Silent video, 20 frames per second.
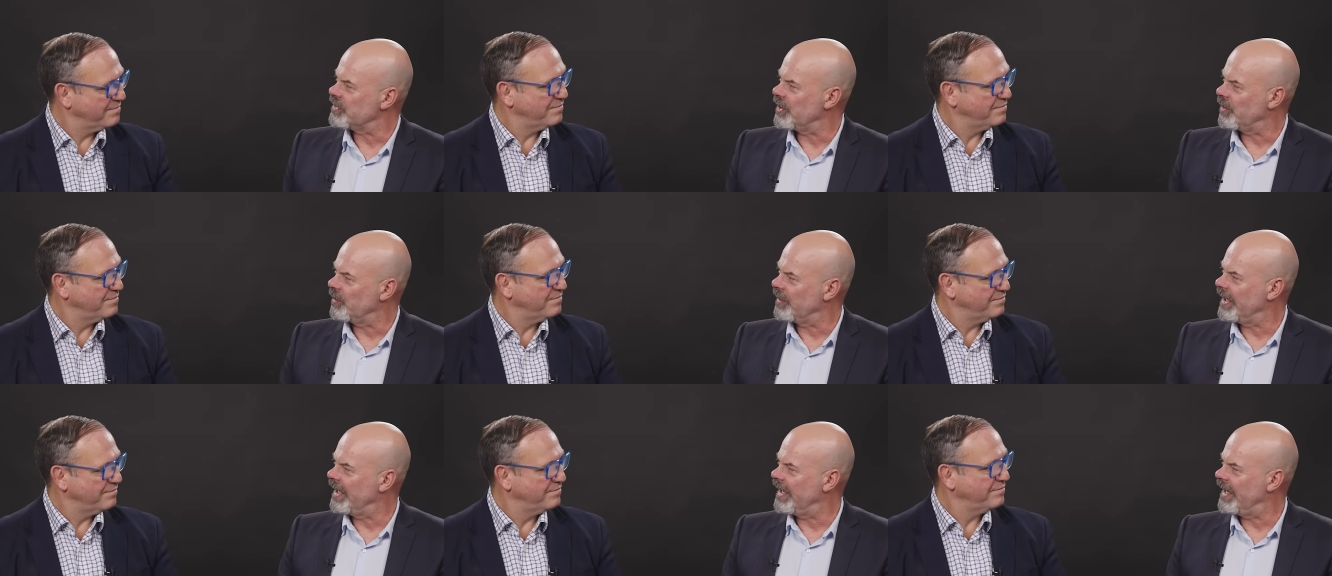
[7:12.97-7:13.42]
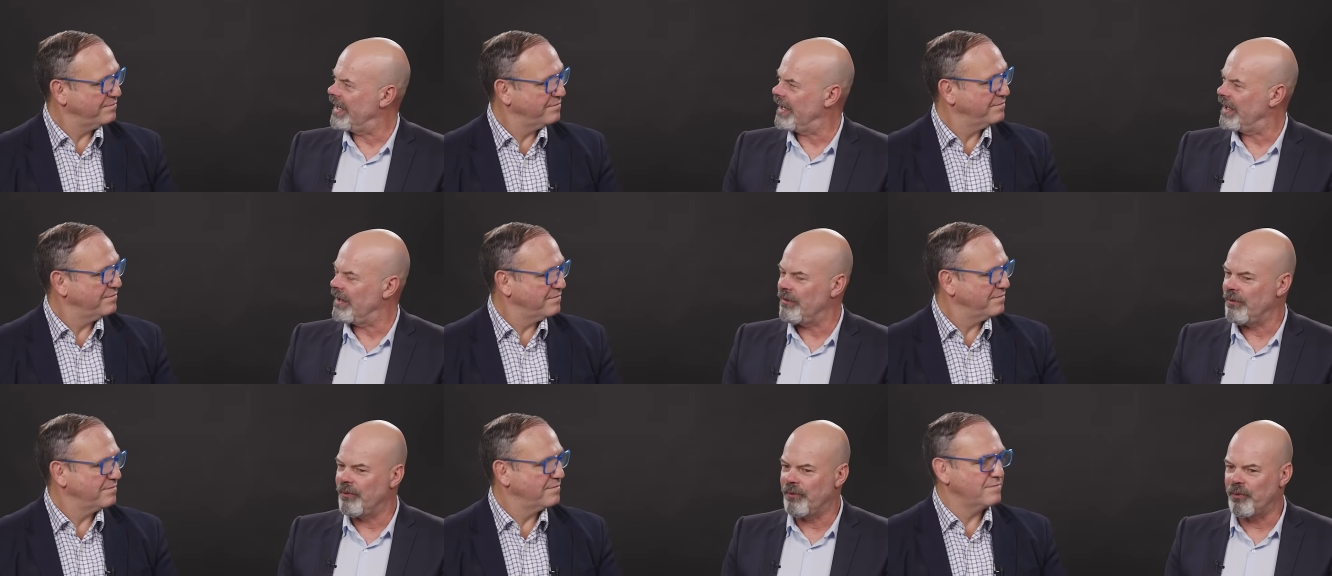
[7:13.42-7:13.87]
Speaker 1: So we
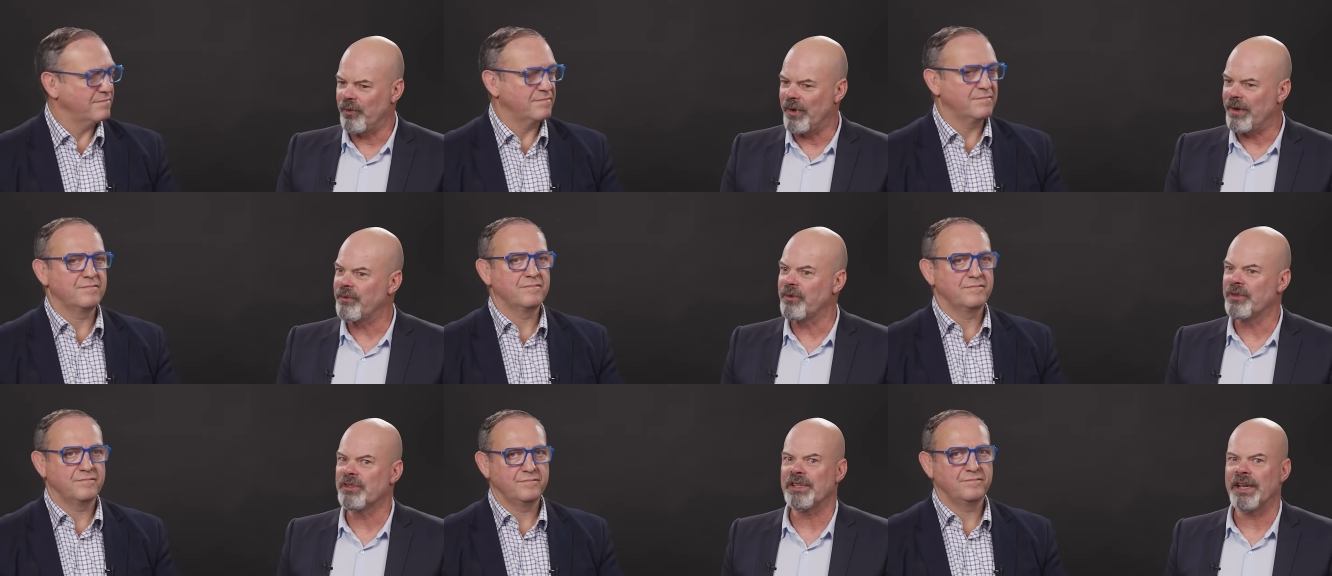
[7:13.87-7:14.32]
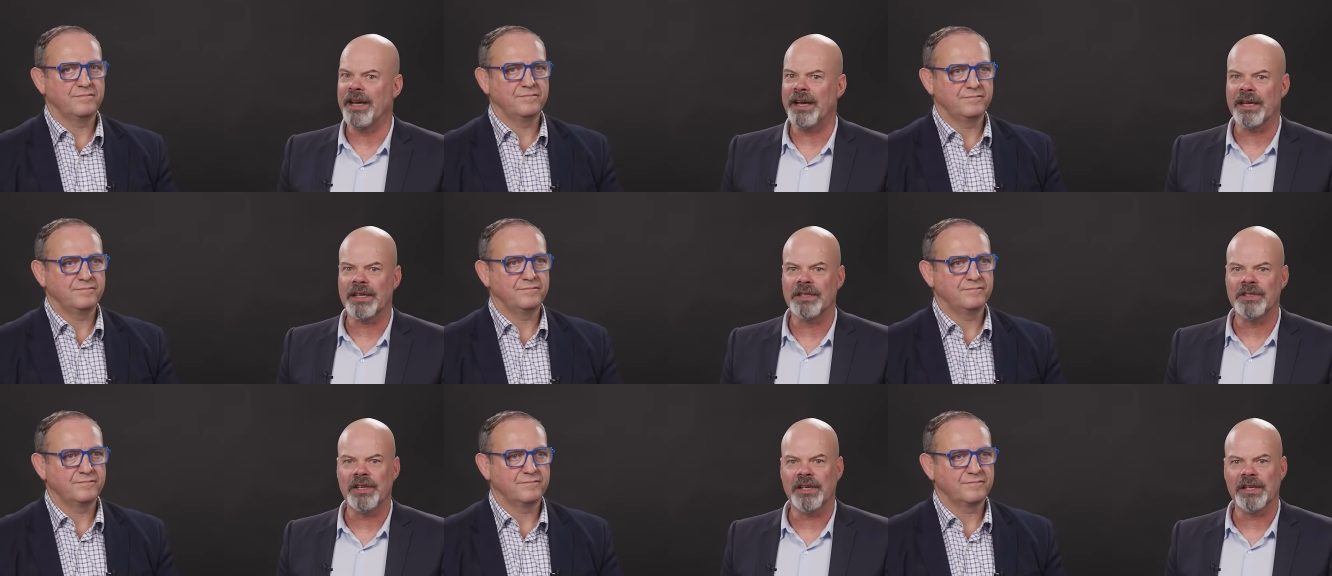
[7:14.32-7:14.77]
have reference
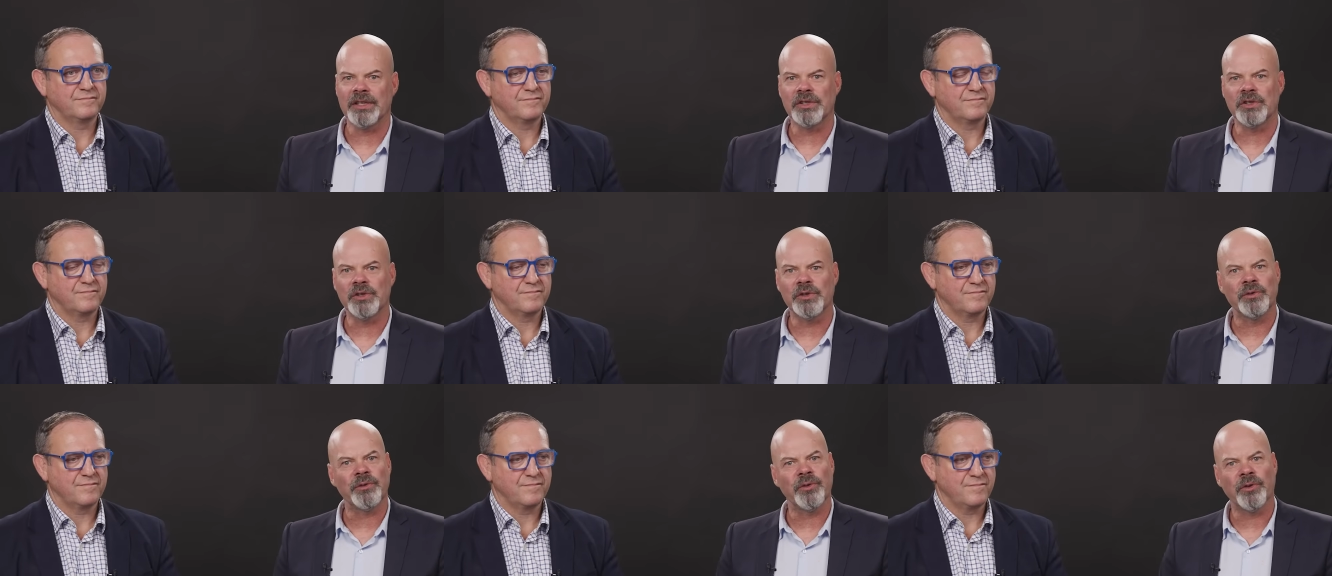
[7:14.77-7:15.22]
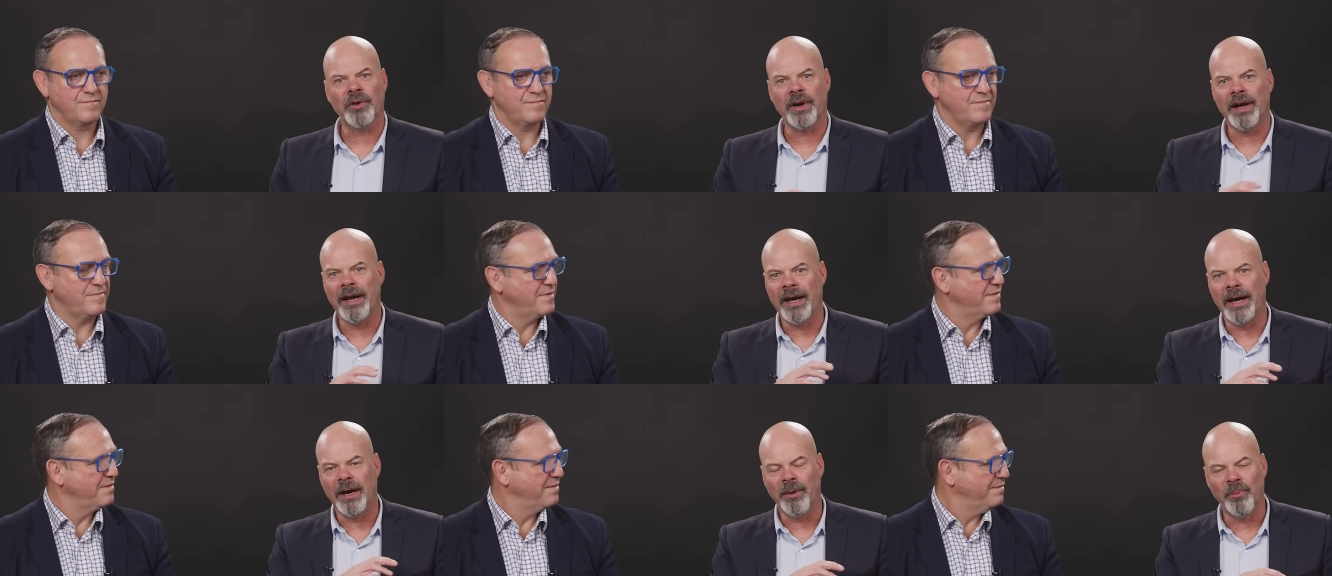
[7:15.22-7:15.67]
architectures
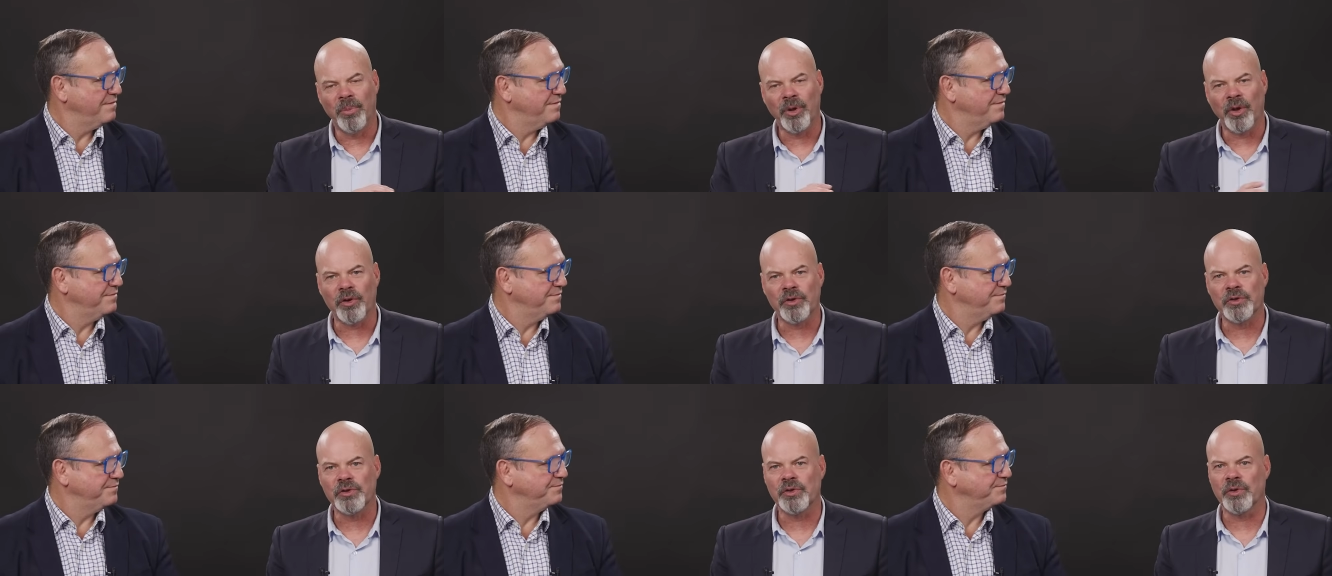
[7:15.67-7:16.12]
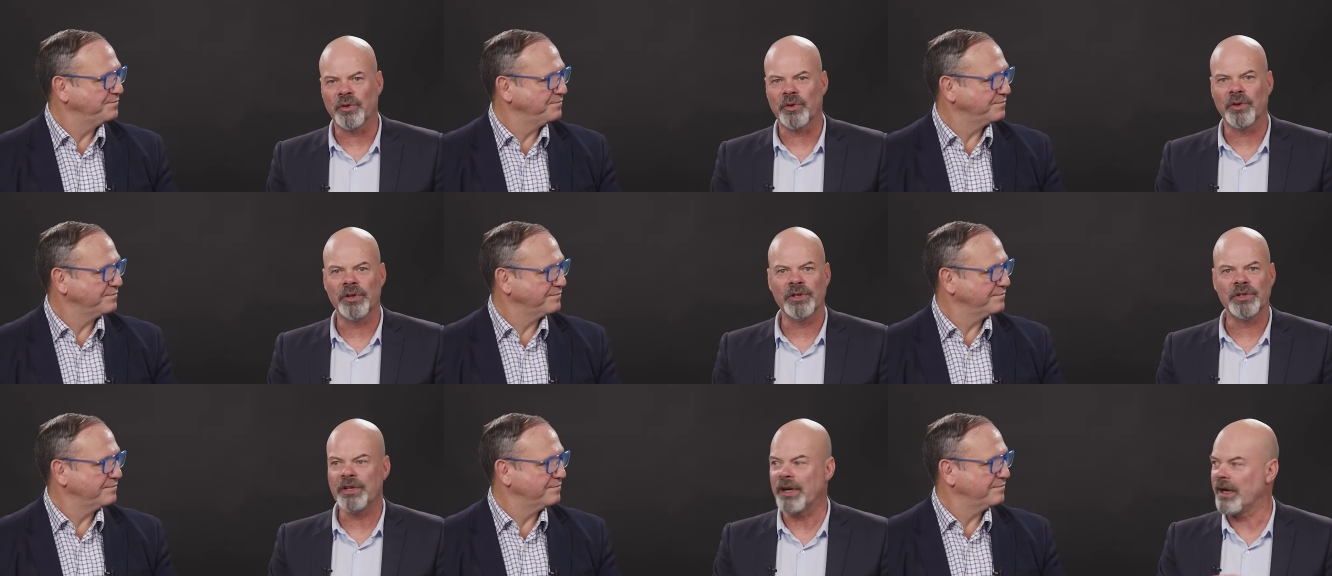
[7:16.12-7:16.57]
for our block
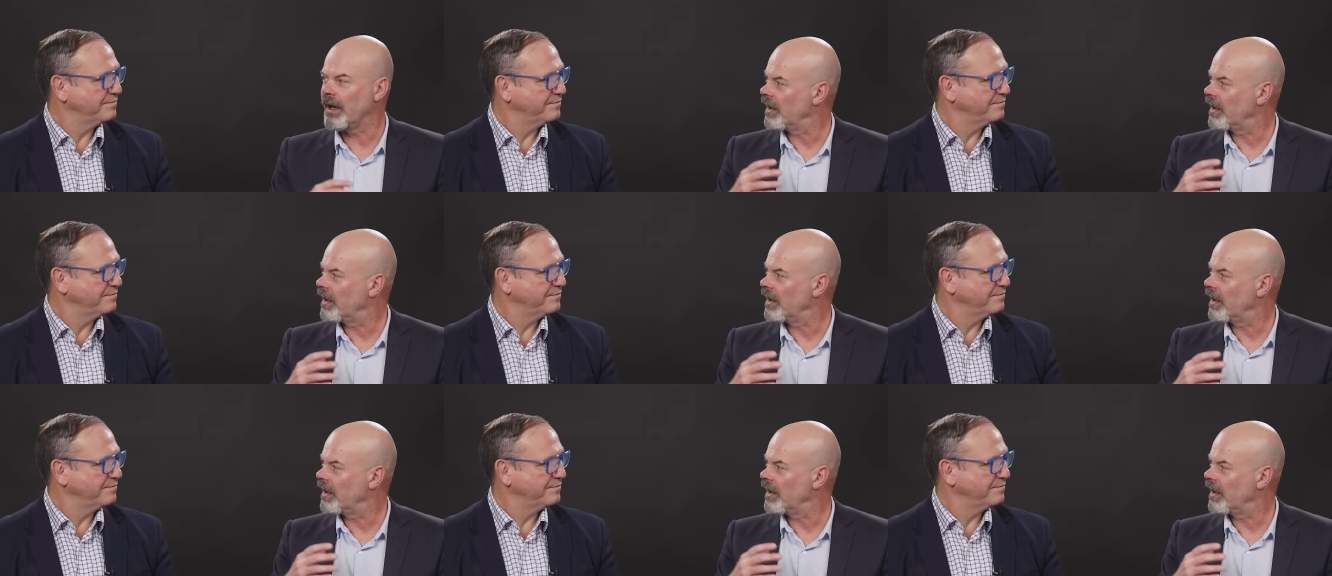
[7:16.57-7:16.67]
storage,